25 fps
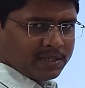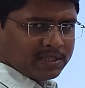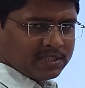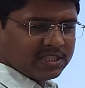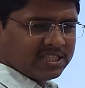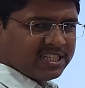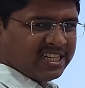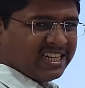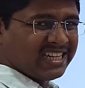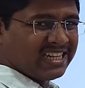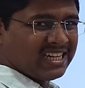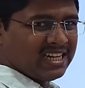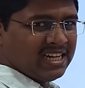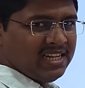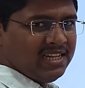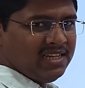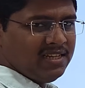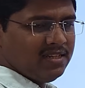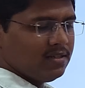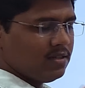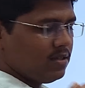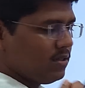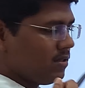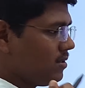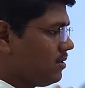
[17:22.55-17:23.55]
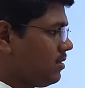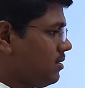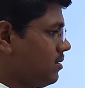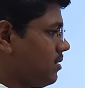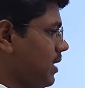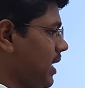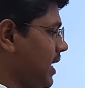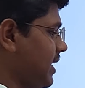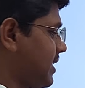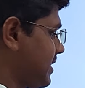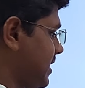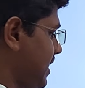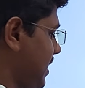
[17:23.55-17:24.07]
strictly
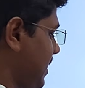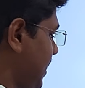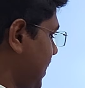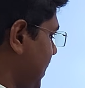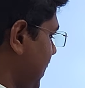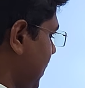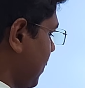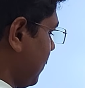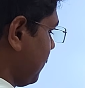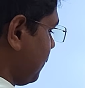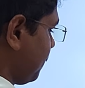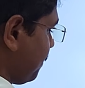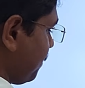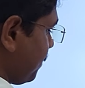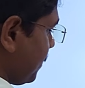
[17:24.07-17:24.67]
extended.